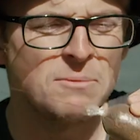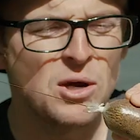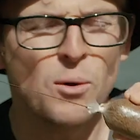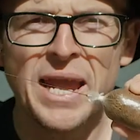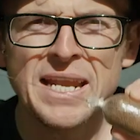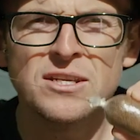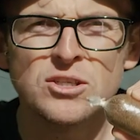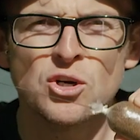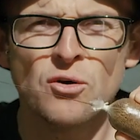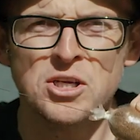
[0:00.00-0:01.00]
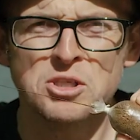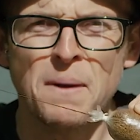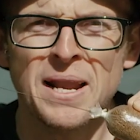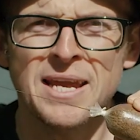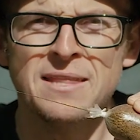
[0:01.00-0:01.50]
some little Hinders
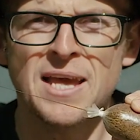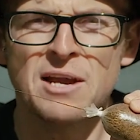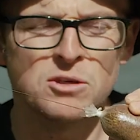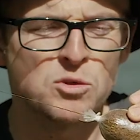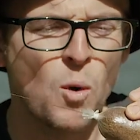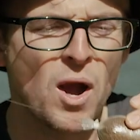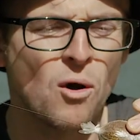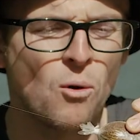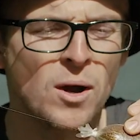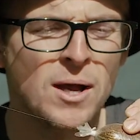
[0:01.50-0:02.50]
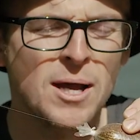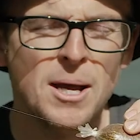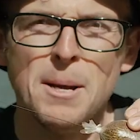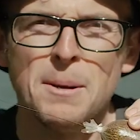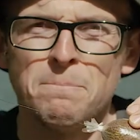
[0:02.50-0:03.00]
crushed pellet in there as well.
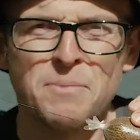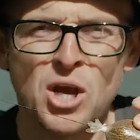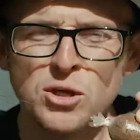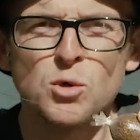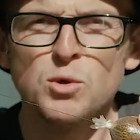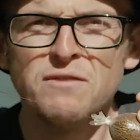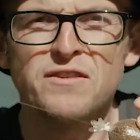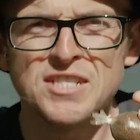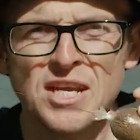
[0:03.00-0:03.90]
Because all you've